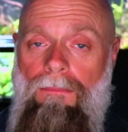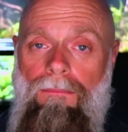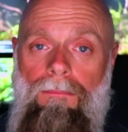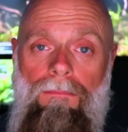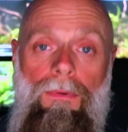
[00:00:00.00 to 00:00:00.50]

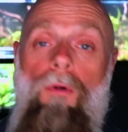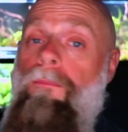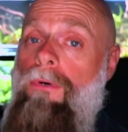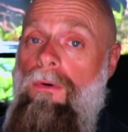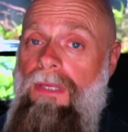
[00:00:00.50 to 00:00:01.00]
Both
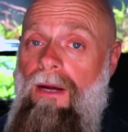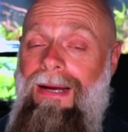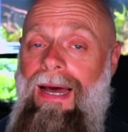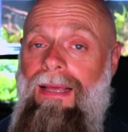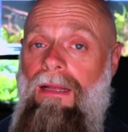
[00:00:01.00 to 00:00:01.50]

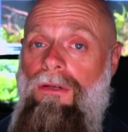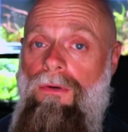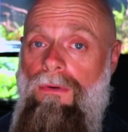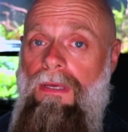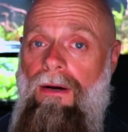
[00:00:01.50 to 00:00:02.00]
prokaryotic and
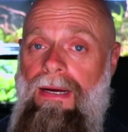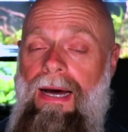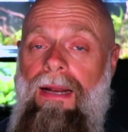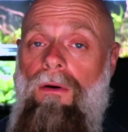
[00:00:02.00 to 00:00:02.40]
eukaryotic